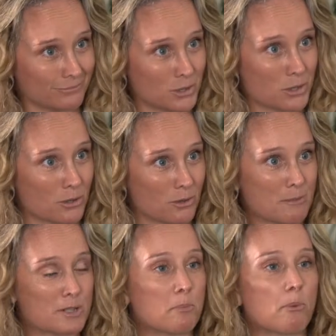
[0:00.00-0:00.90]
you know,
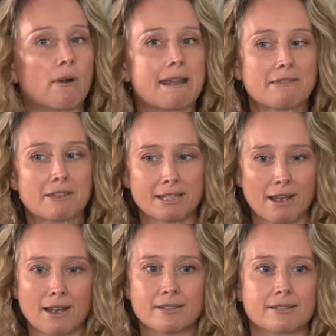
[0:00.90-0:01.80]
and to break the
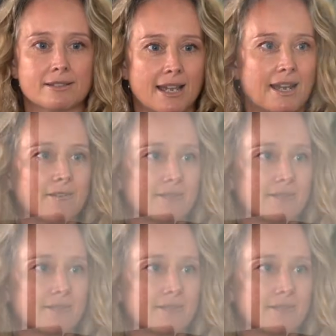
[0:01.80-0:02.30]
task down